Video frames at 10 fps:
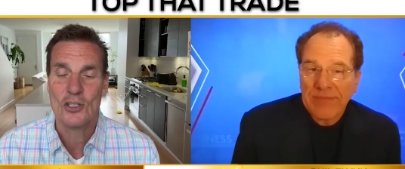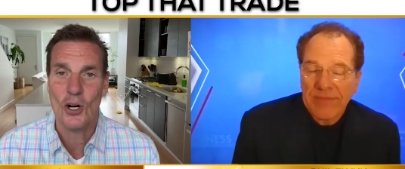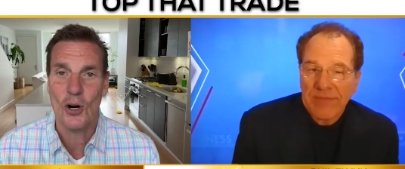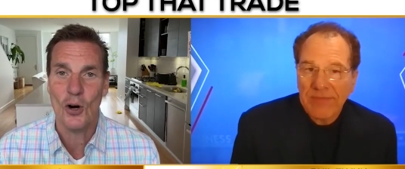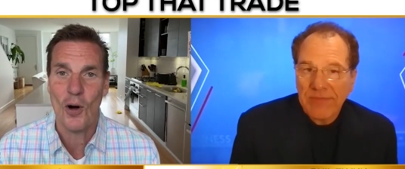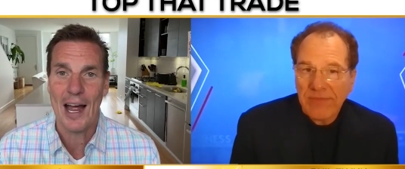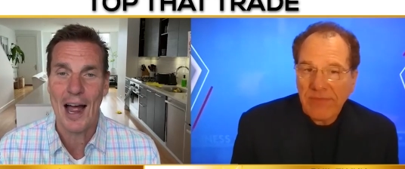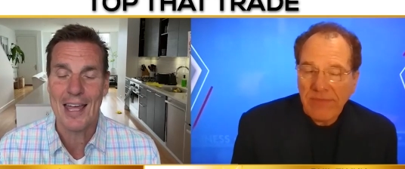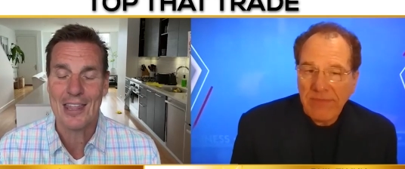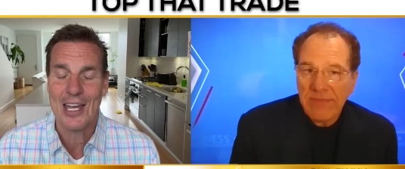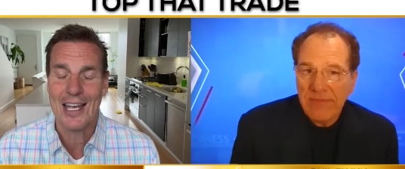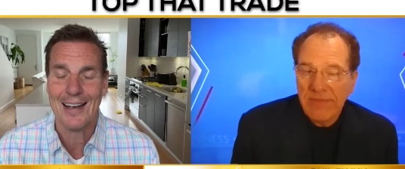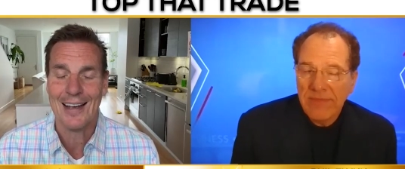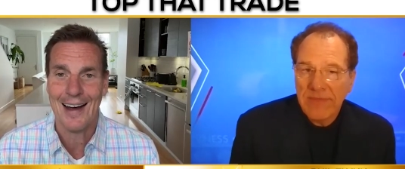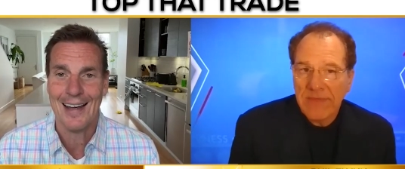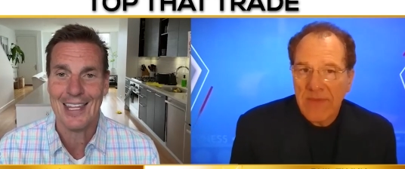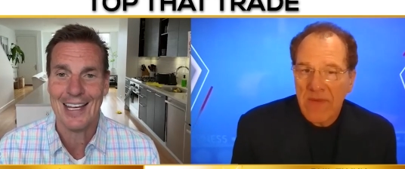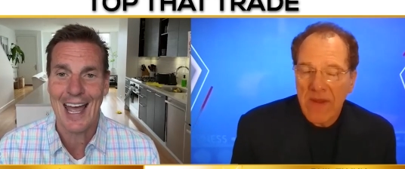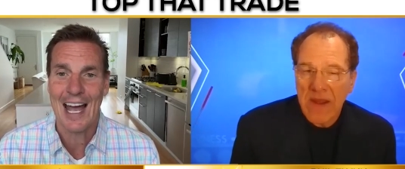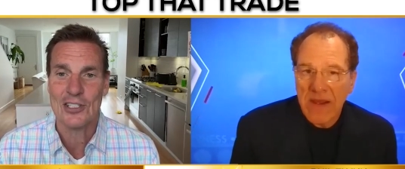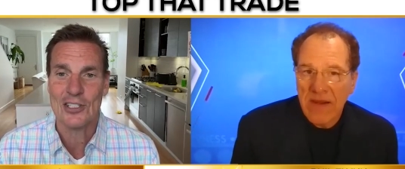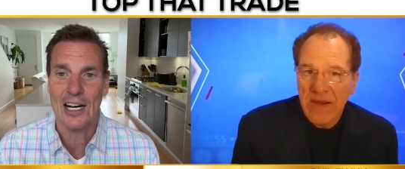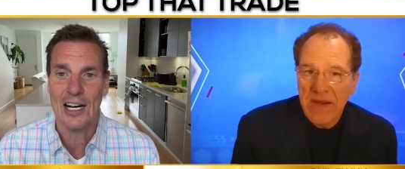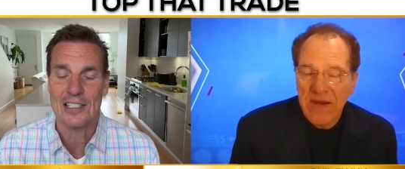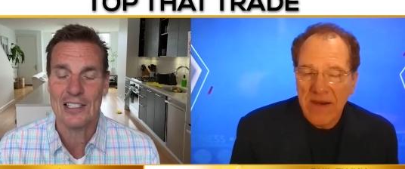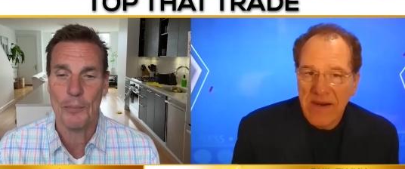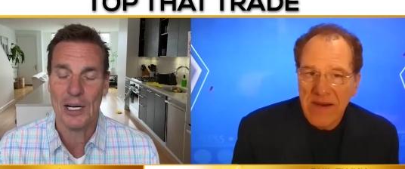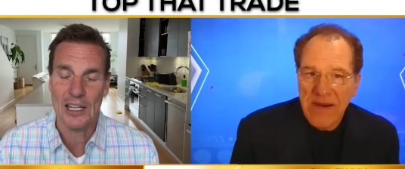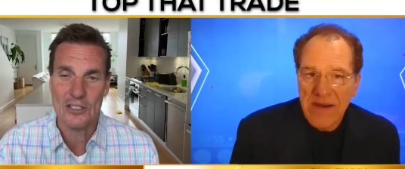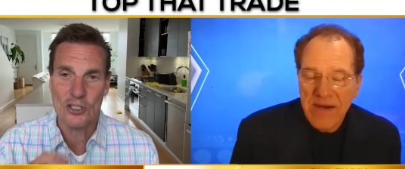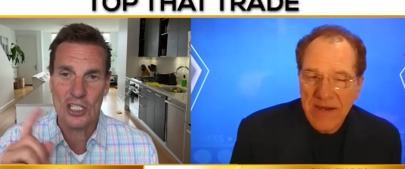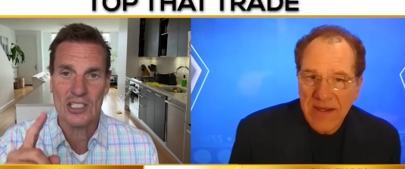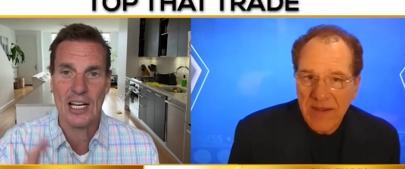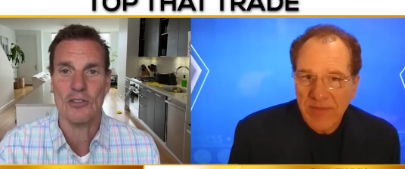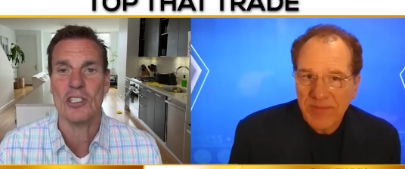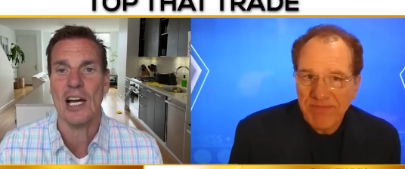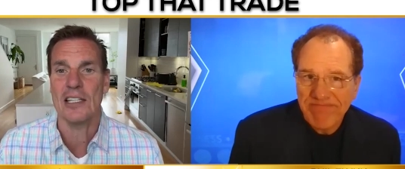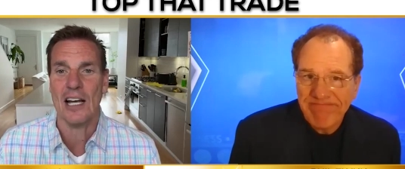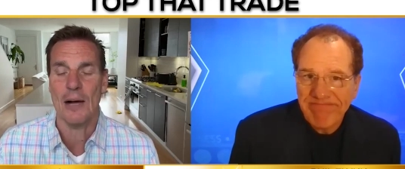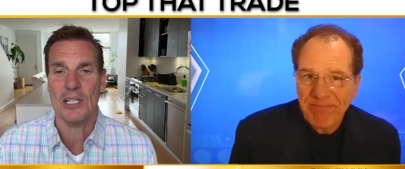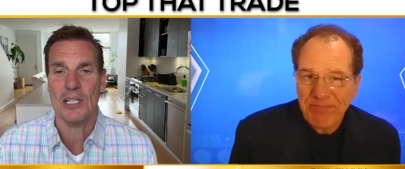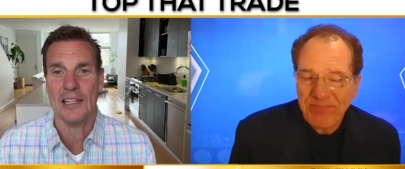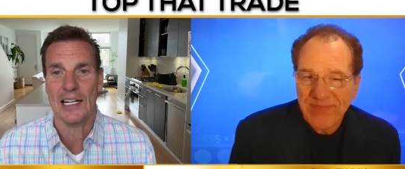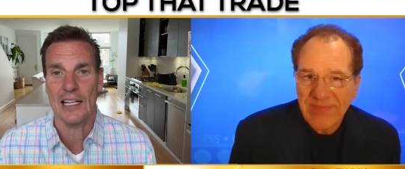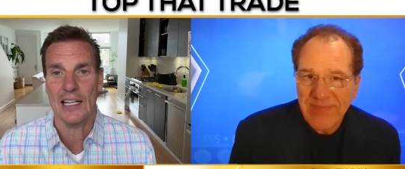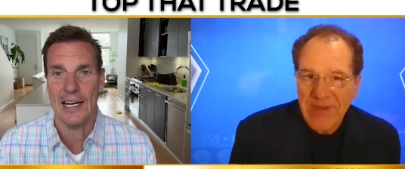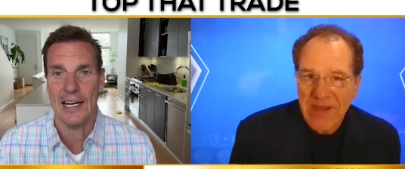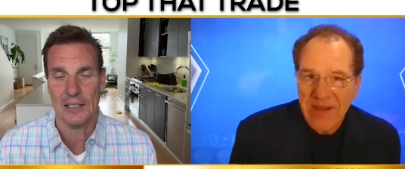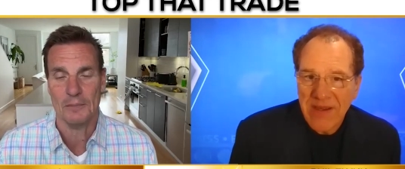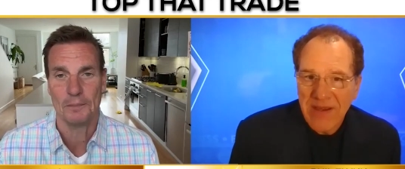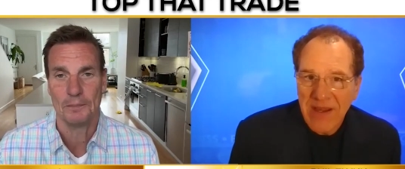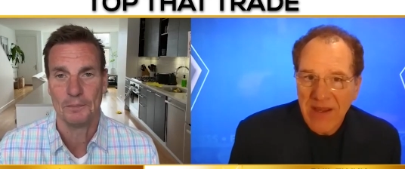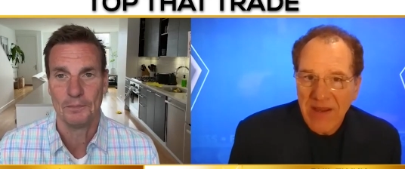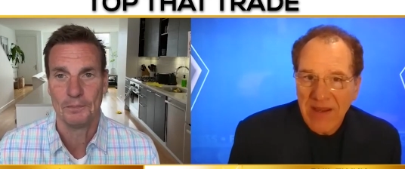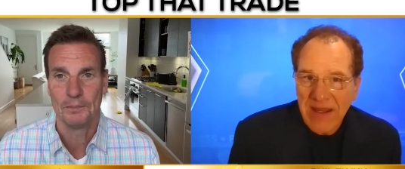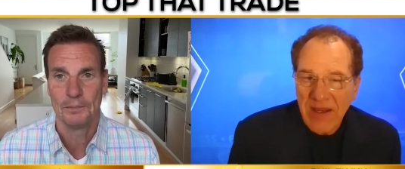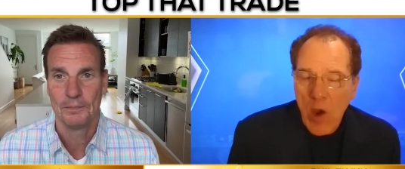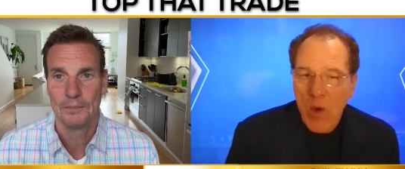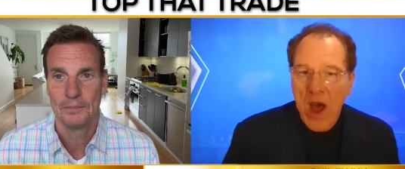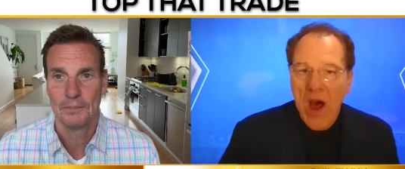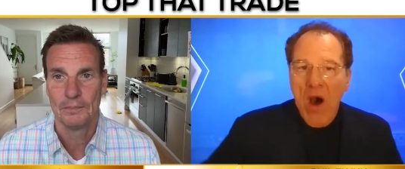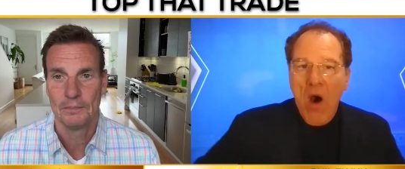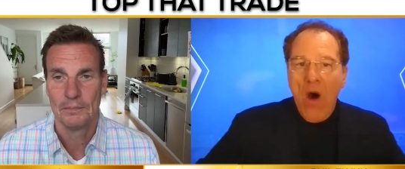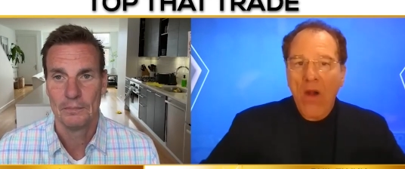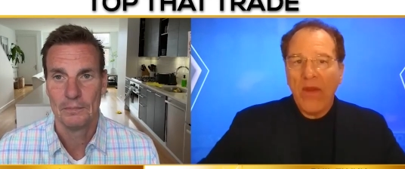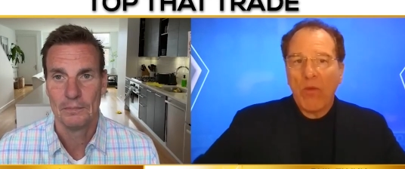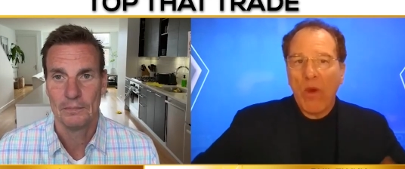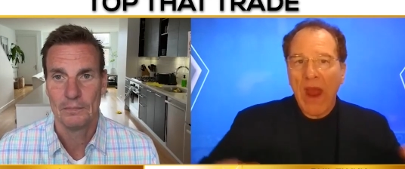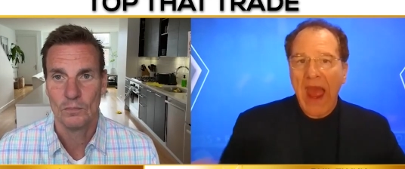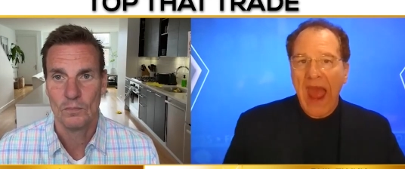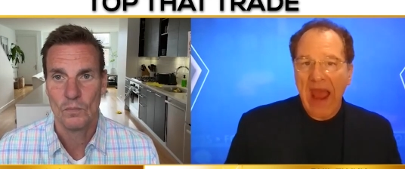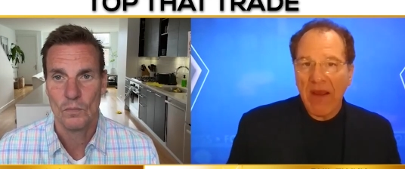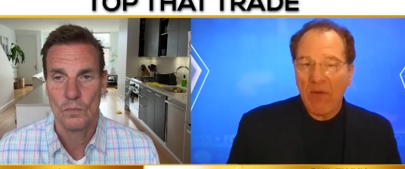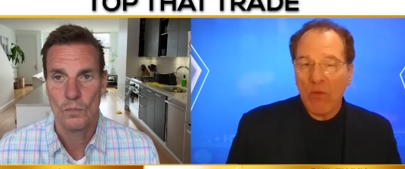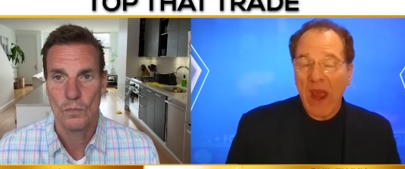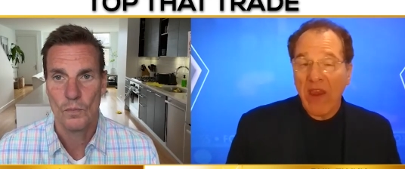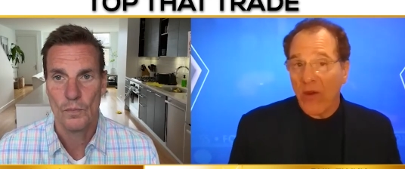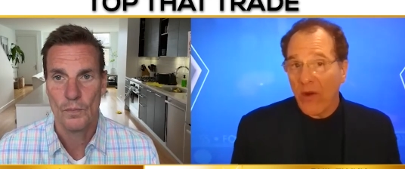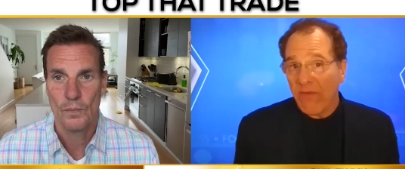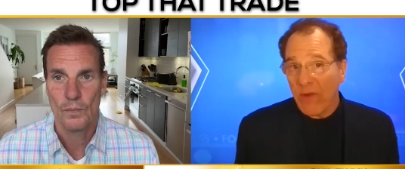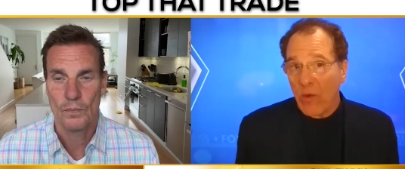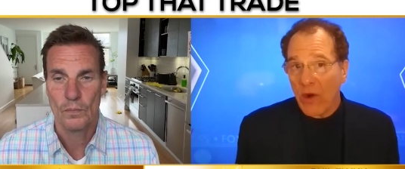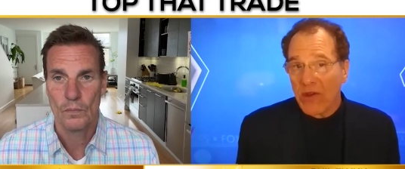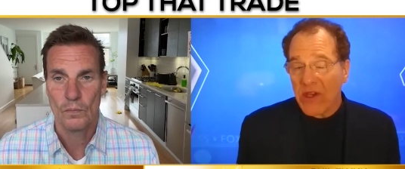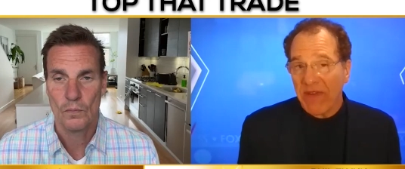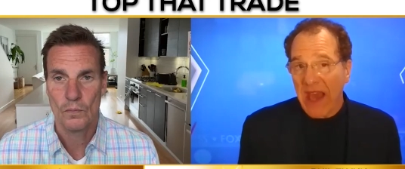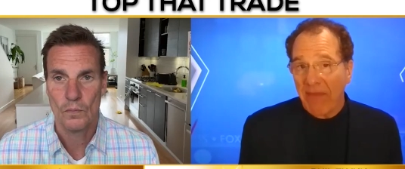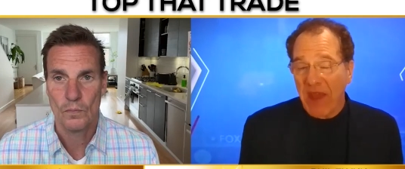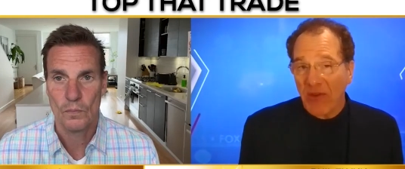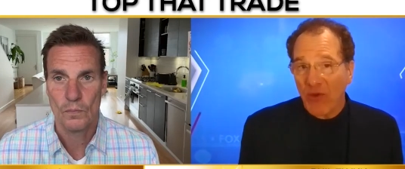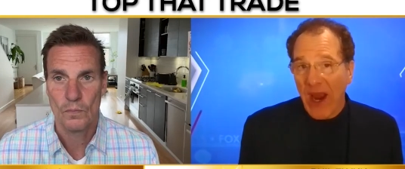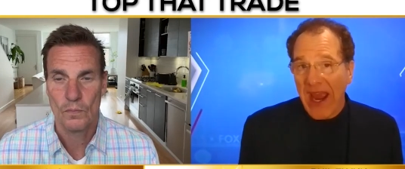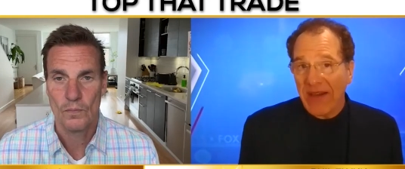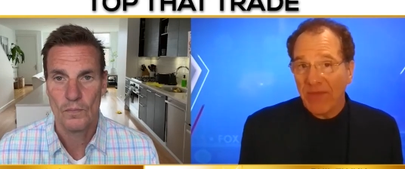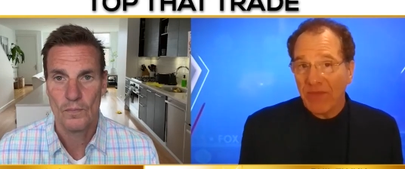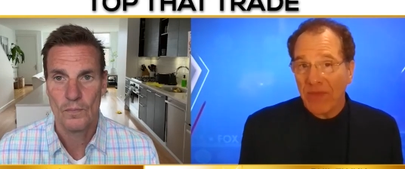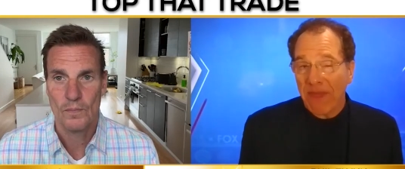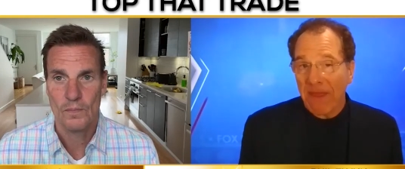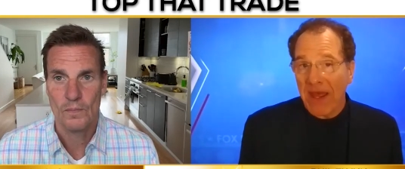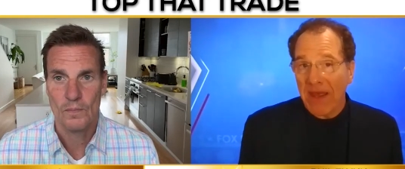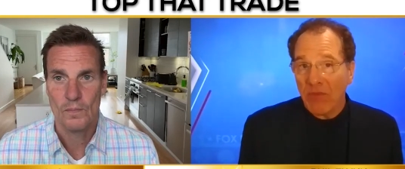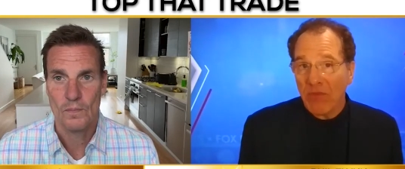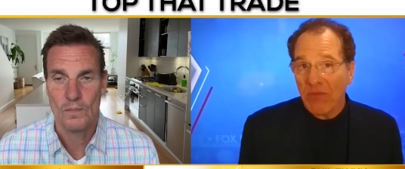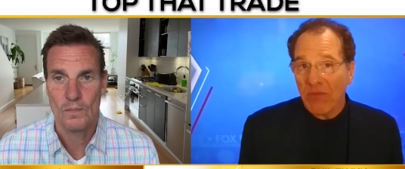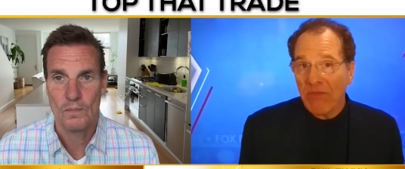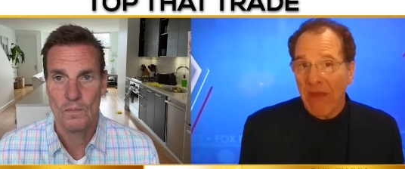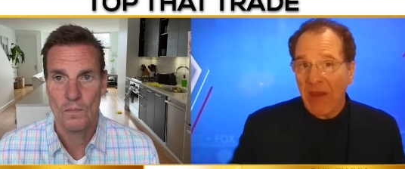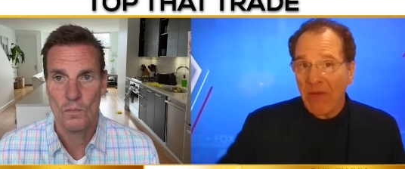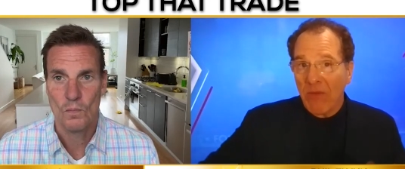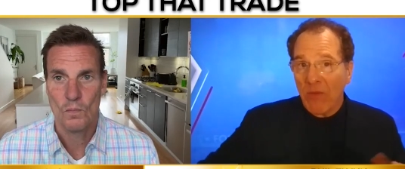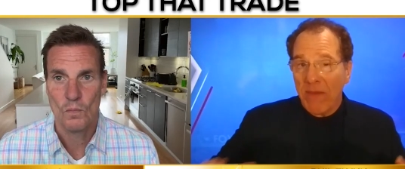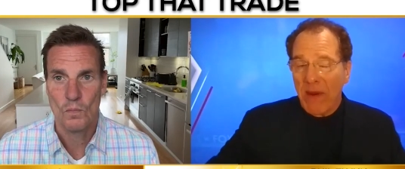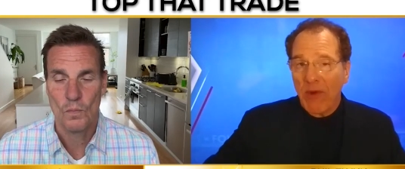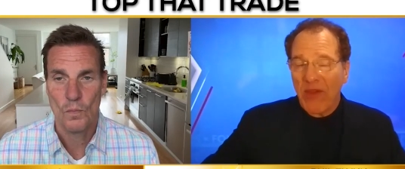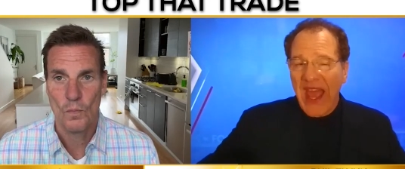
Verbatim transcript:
Speaker 1: So I, I think I think Exxon is somebody that's just outside the top ten that I like.
Speaker 2: You know, all the regular viewers of Top That Trade Uh, might remember